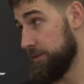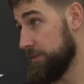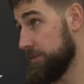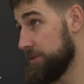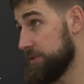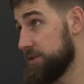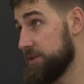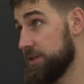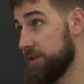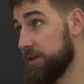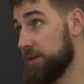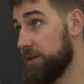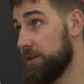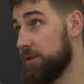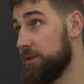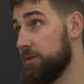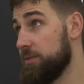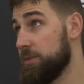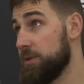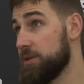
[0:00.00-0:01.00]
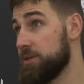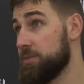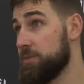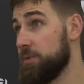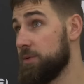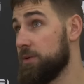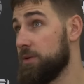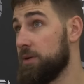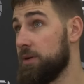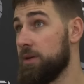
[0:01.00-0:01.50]
We still can do much
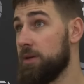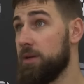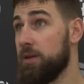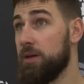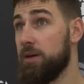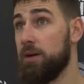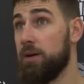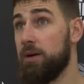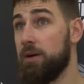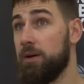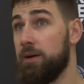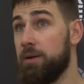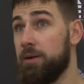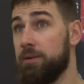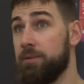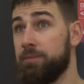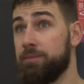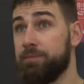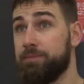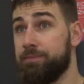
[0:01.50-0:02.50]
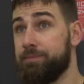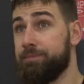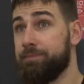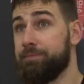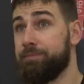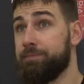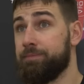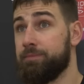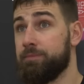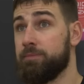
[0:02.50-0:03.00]
more. And
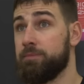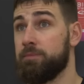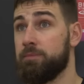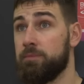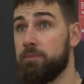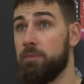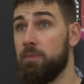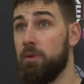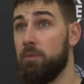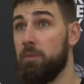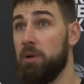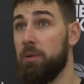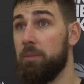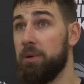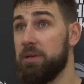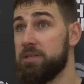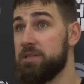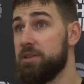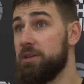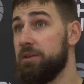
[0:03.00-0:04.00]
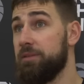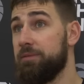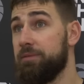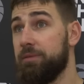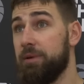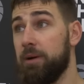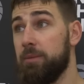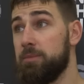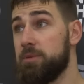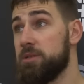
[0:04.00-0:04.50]
about
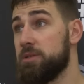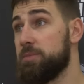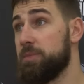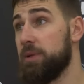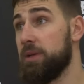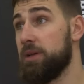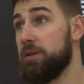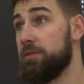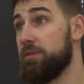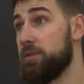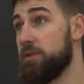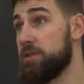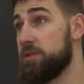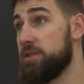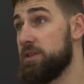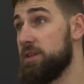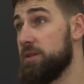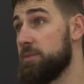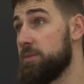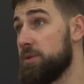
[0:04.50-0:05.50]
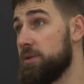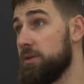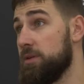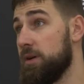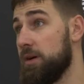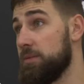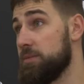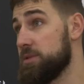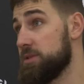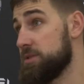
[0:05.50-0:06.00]
myself, I'm just playing for the team. You
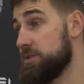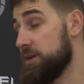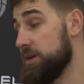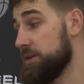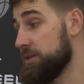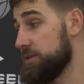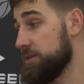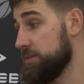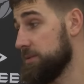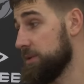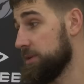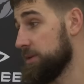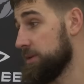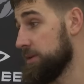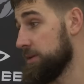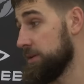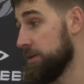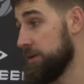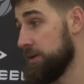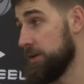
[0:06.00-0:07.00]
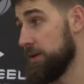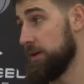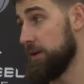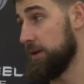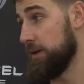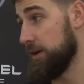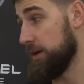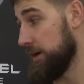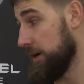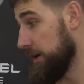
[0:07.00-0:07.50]
know, I'm just trying to win.
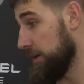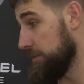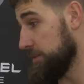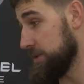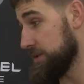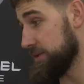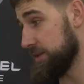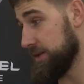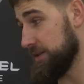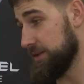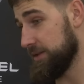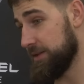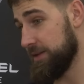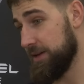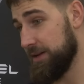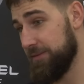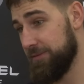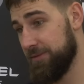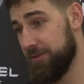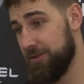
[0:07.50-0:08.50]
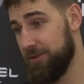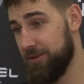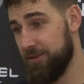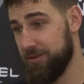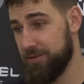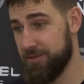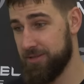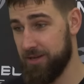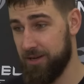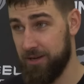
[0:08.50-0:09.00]
I've been telling that for a
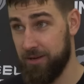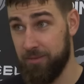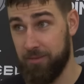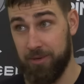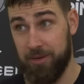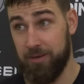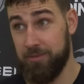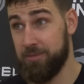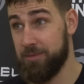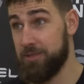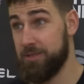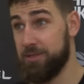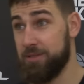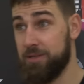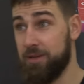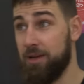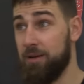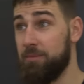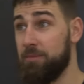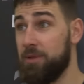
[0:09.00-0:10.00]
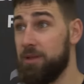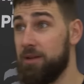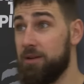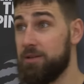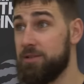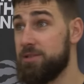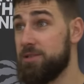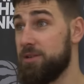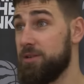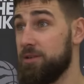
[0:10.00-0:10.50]
long time. I'm
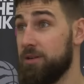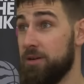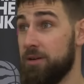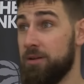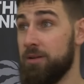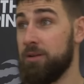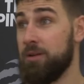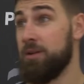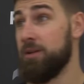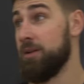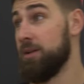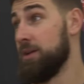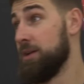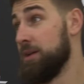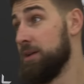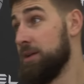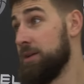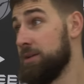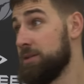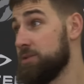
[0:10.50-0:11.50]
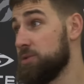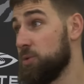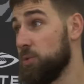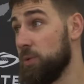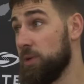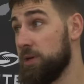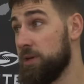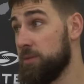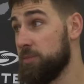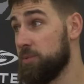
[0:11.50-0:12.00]
there to
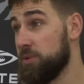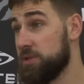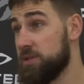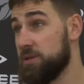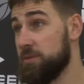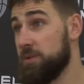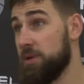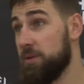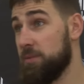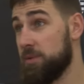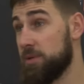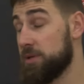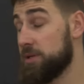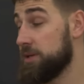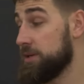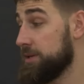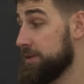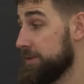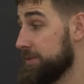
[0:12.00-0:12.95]
win and put some numbers.